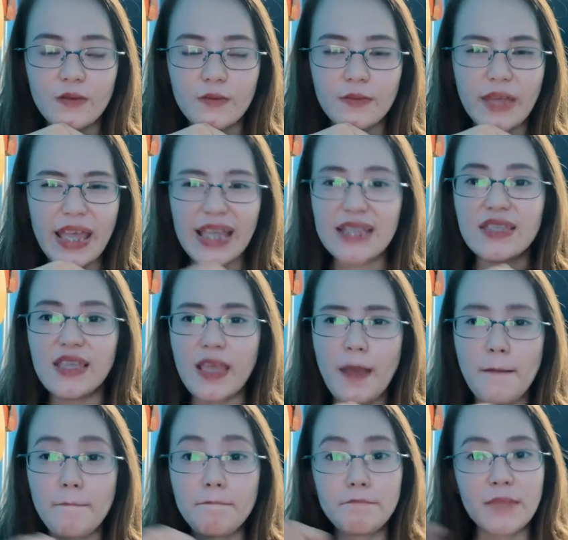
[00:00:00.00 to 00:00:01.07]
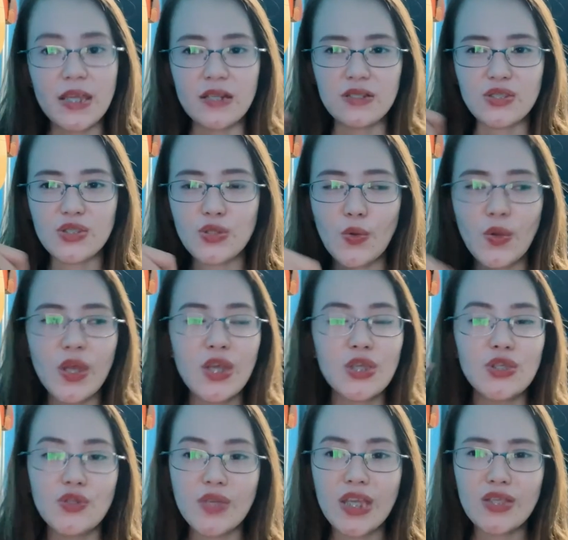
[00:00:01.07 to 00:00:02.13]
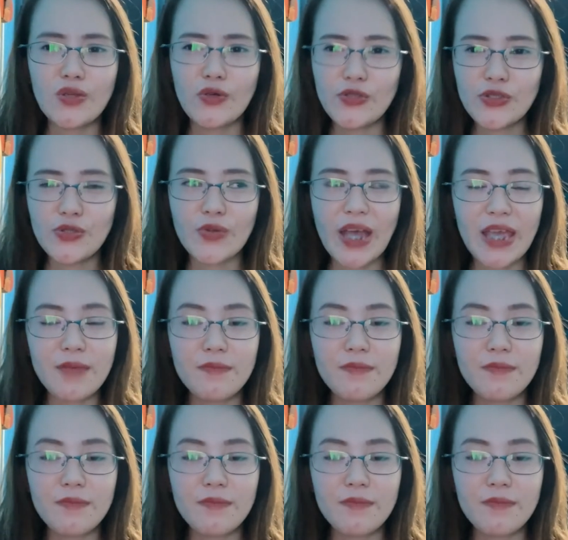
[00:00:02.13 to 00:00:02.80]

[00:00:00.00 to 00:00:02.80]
ATM PIN. So, you can also,